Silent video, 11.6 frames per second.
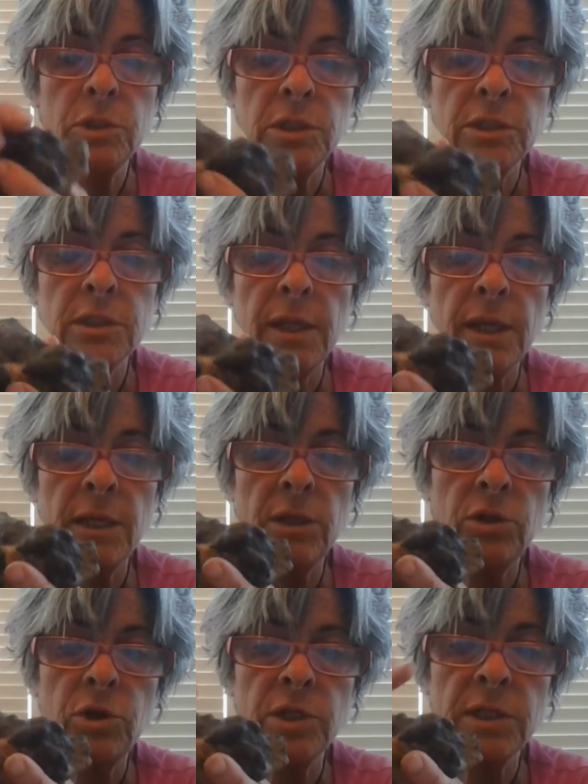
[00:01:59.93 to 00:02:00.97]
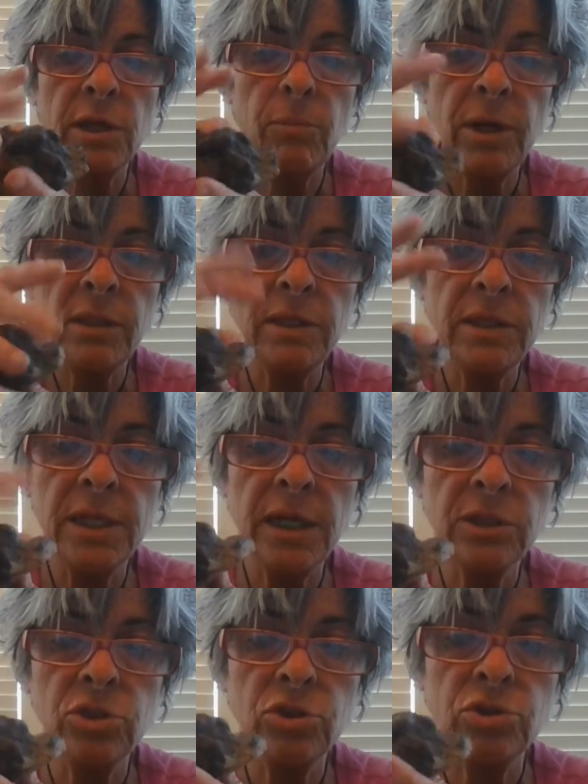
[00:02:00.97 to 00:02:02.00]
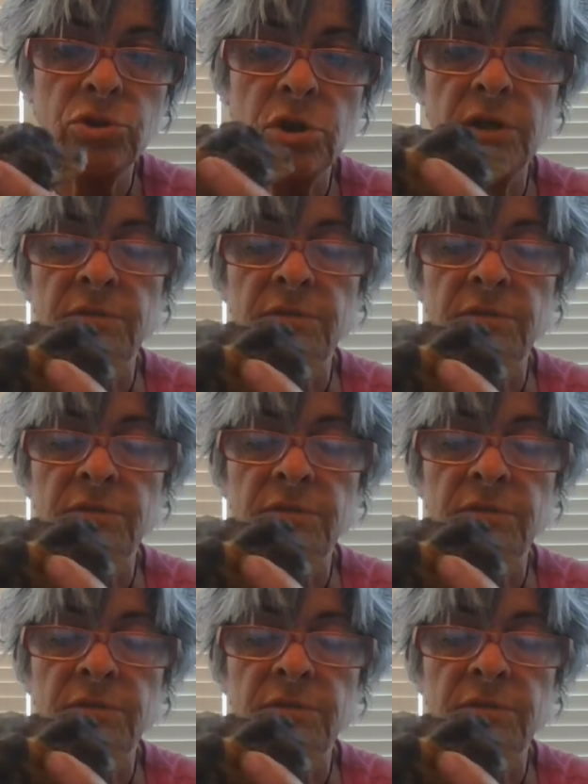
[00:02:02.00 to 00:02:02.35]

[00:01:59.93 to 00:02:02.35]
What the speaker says: was, and you could tell by the texture